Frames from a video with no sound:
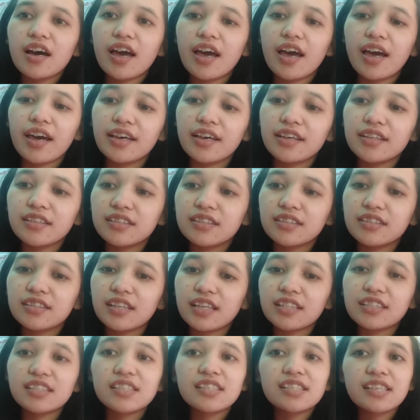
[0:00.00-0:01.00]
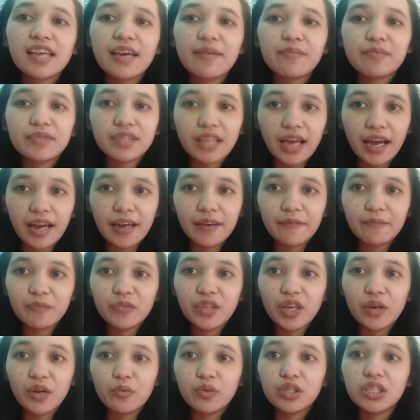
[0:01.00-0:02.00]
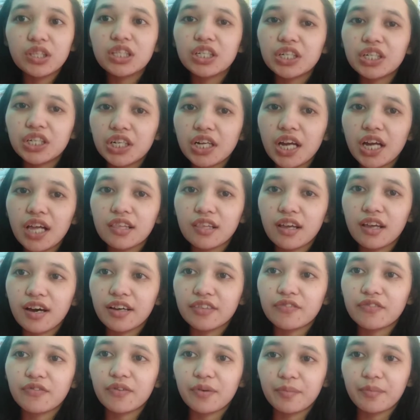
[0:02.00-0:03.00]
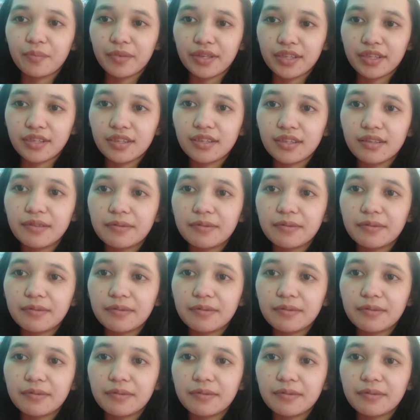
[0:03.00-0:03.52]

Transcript: and at the same time, they will learn a lot from it.